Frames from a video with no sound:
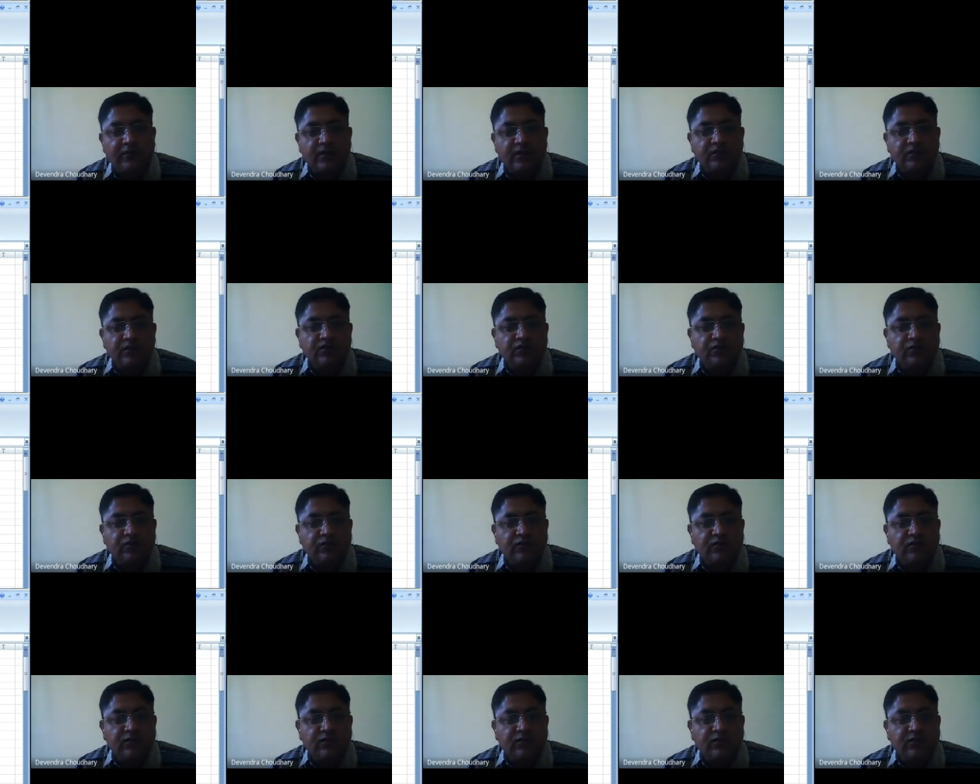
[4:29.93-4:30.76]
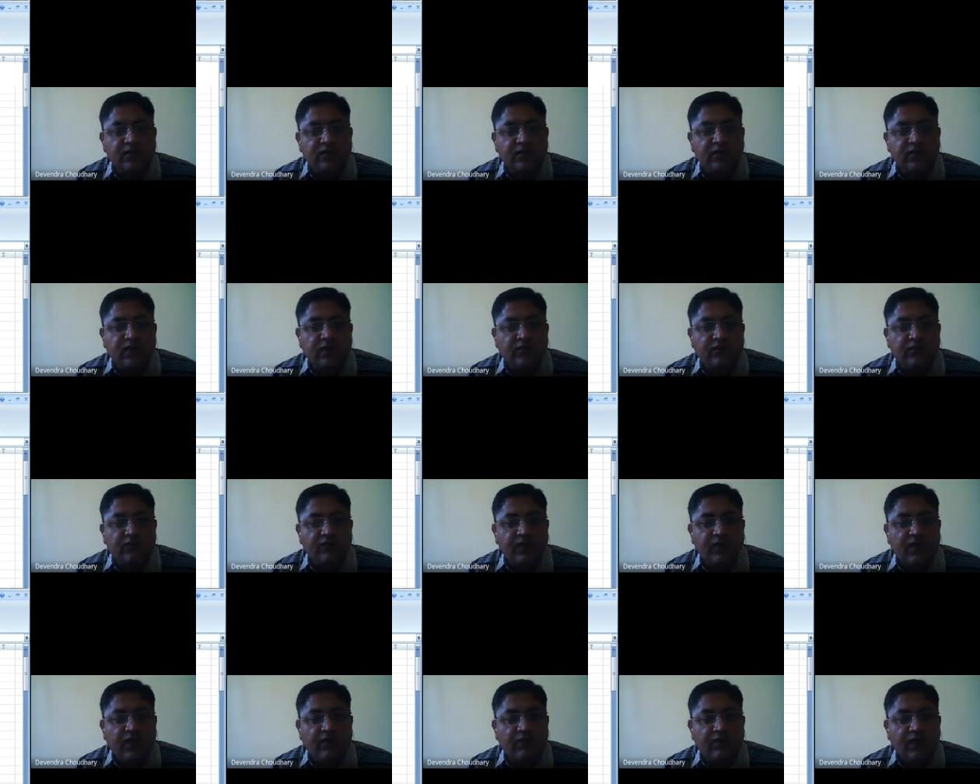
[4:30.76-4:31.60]
So till now we
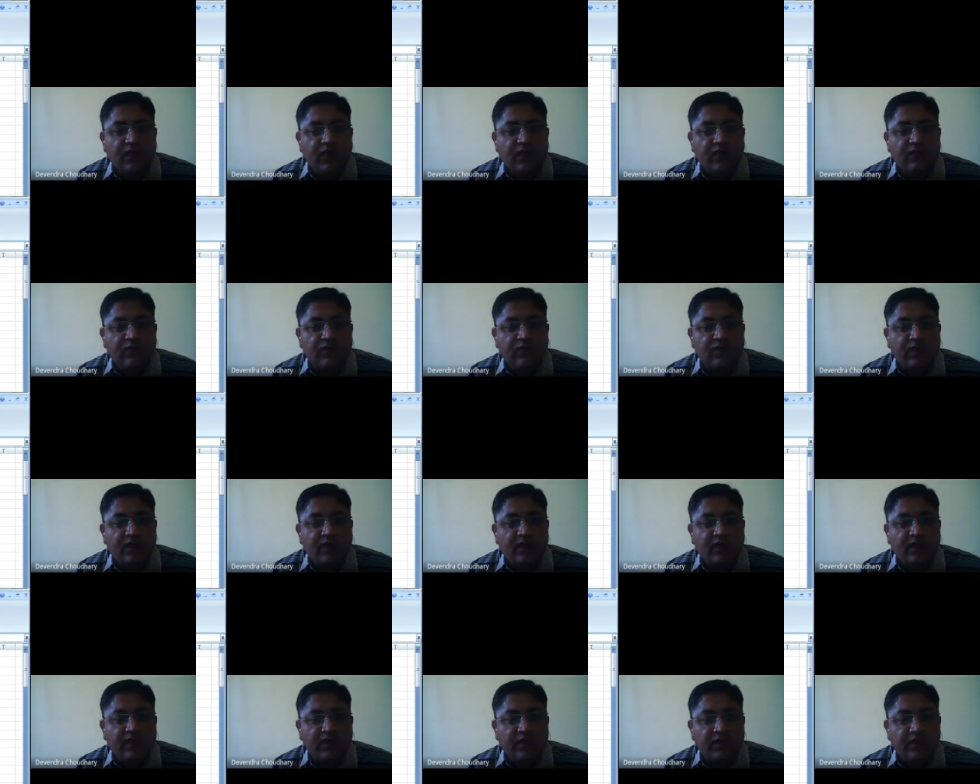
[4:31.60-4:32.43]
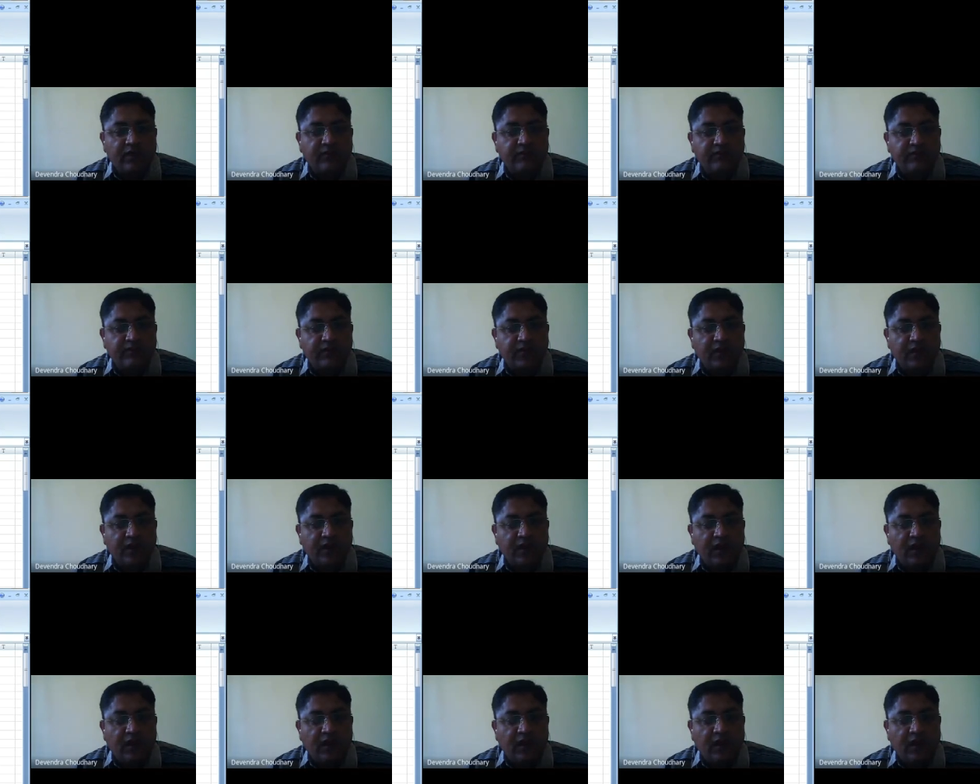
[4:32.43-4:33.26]
have calculated
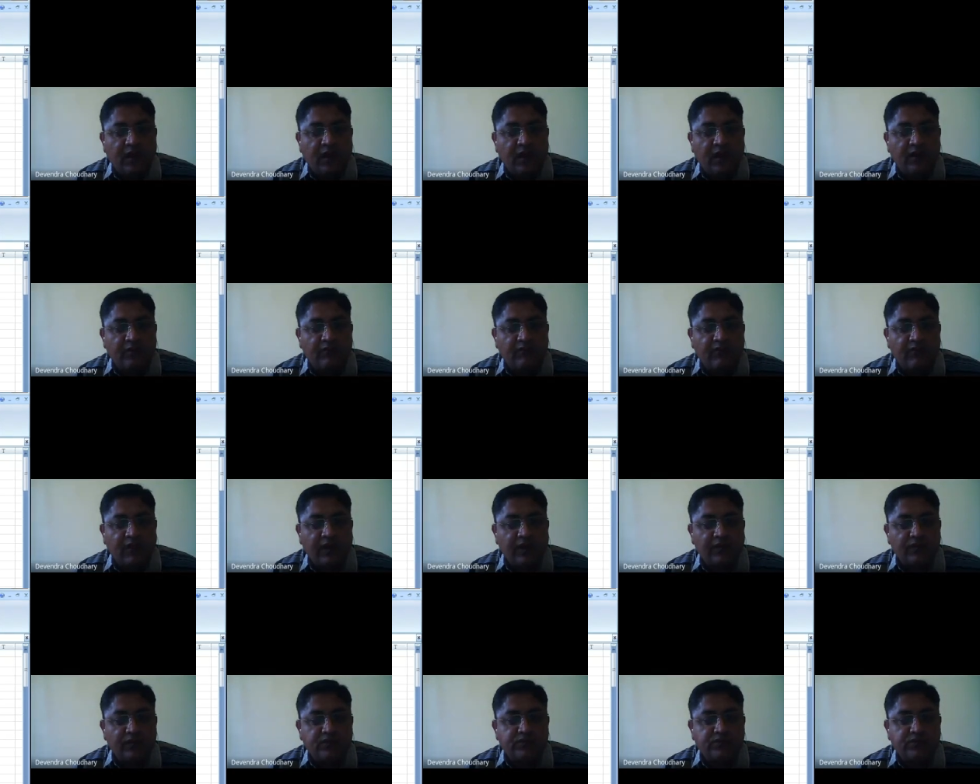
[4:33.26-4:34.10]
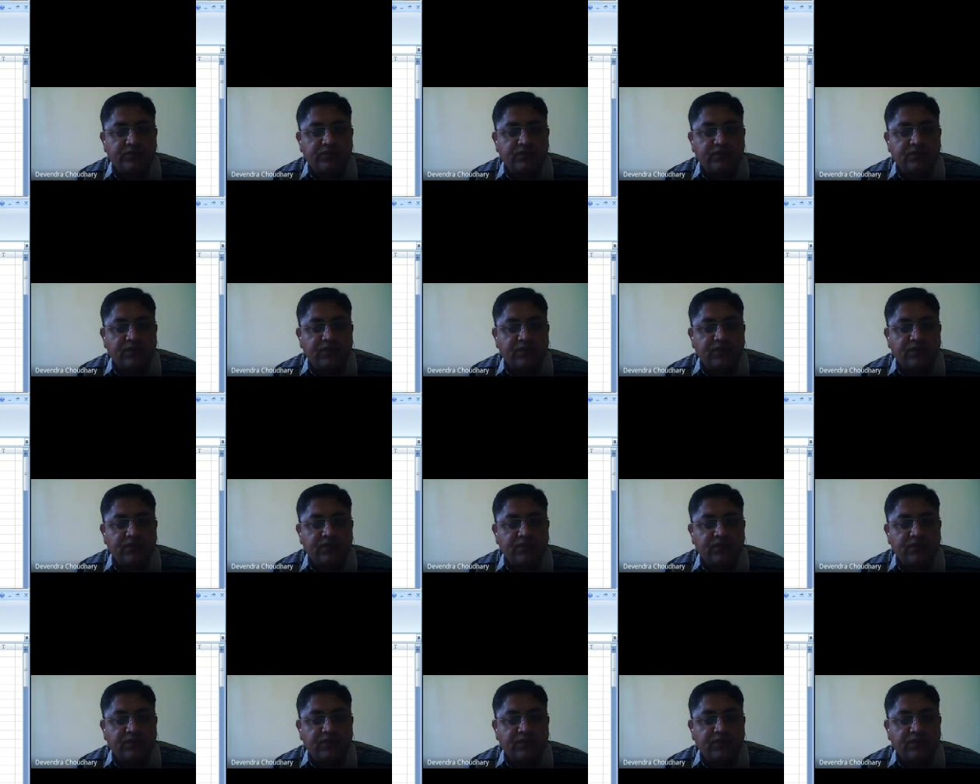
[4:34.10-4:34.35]
R values.